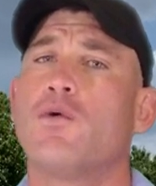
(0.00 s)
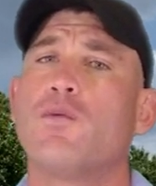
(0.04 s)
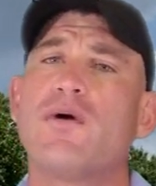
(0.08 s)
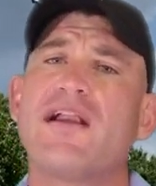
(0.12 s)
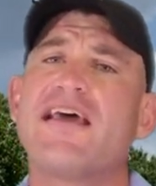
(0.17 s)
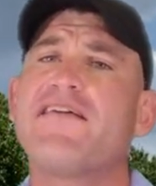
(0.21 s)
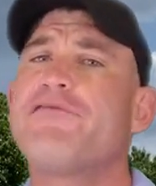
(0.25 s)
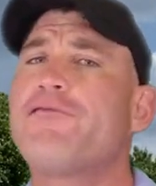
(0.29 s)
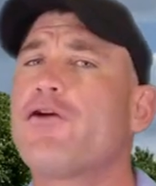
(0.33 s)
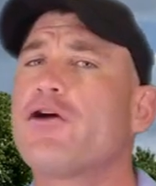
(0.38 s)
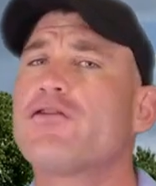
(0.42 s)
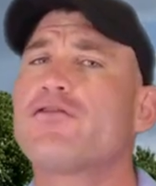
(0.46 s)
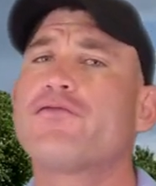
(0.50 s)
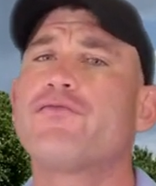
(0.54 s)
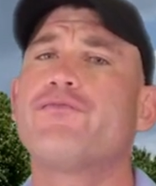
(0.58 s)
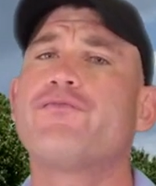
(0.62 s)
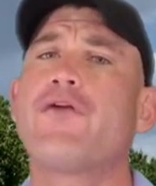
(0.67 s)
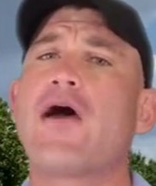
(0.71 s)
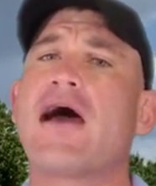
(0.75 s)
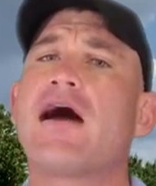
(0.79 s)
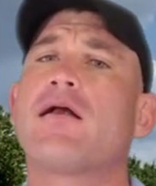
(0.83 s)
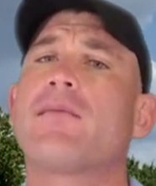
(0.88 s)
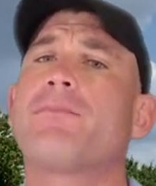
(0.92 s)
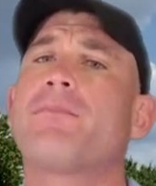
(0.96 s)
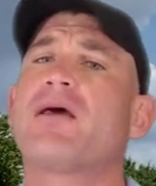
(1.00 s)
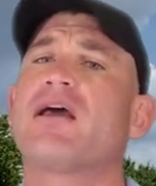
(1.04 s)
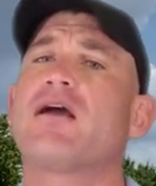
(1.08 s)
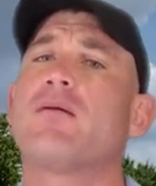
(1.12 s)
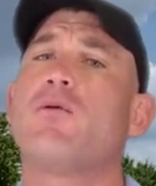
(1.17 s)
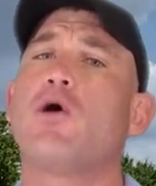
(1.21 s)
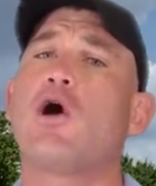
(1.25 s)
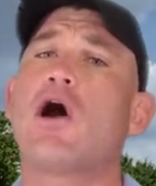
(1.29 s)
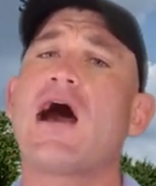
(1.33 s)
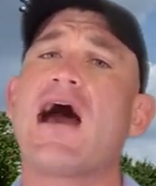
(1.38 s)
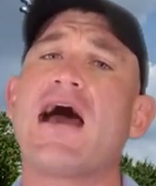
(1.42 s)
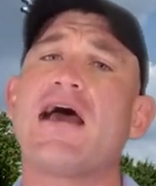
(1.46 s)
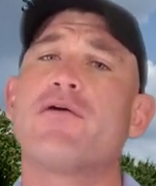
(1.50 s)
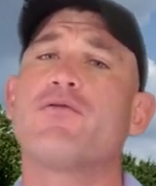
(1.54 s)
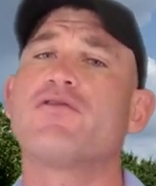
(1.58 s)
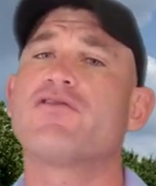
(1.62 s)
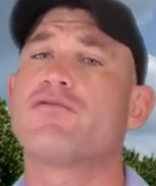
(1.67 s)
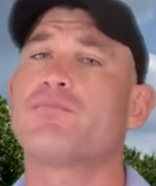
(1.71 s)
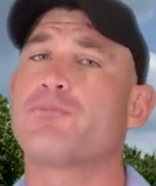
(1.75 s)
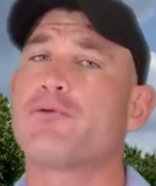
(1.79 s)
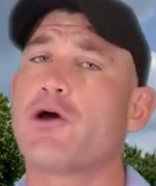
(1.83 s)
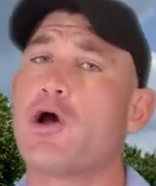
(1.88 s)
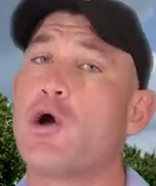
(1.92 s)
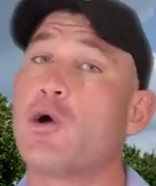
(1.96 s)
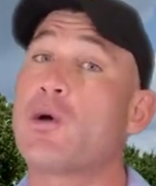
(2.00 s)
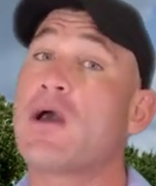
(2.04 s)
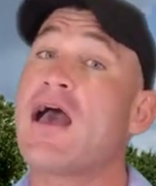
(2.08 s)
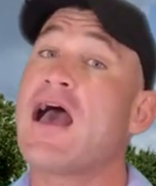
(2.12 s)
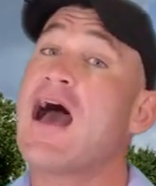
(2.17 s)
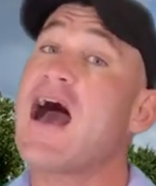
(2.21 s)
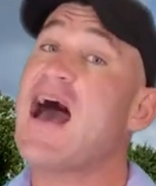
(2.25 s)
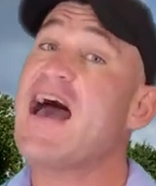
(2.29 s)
When I first found pickleball, I was broke.